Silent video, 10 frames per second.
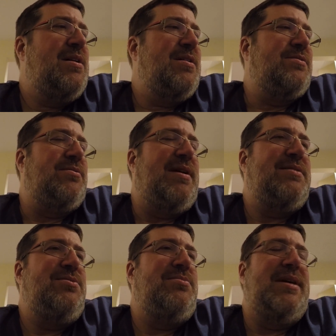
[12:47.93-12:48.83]
So I'll
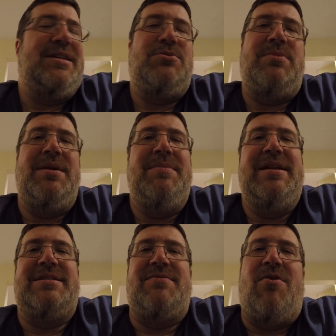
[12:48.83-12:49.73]
do like 20
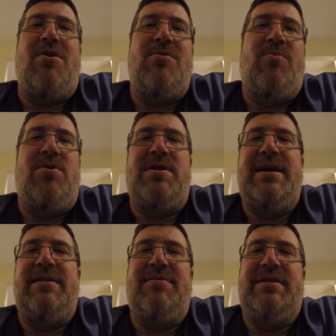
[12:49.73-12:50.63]
minutes of hard
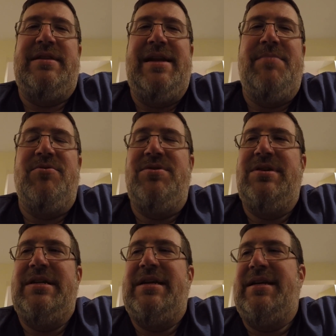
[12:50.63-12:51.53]
walking around the
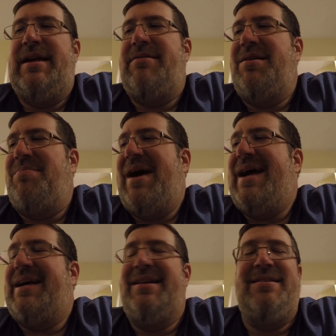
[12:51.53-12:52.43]
neighborhood and I'll get
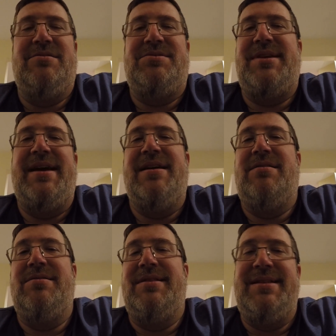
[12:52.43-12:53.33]
back and it'll say I
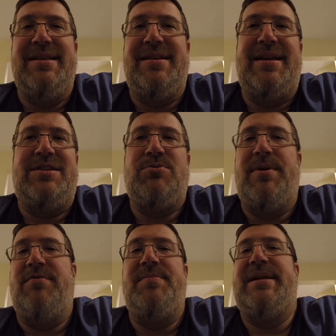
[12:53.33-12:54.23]
only did like
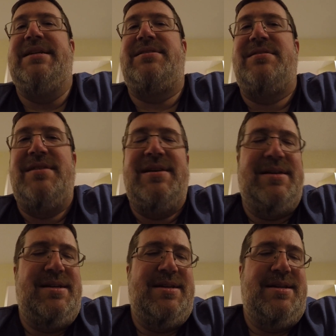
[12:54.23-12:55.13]
12 minutes
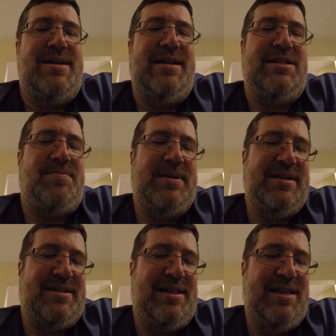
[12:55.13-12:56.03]
and it's
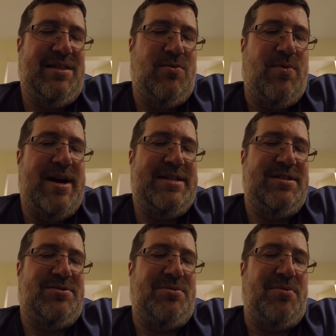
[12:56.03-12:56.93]
because I think the watch
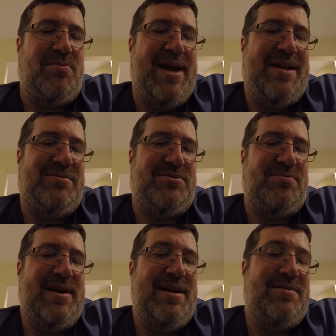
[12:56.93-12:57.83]
just sort of rattles
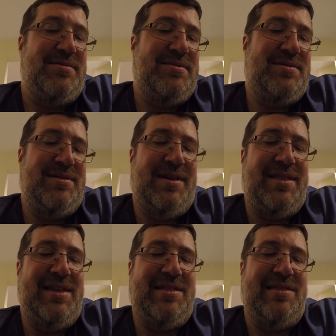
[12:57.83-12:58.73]
around. I
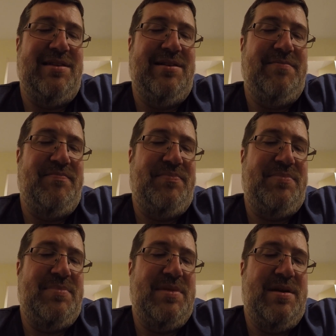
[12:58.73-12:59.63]
think the
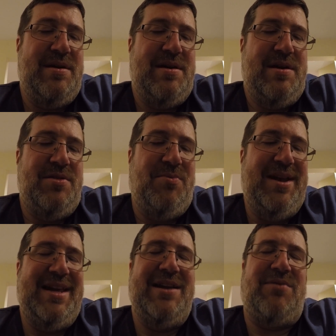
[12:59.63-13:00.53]
the way to get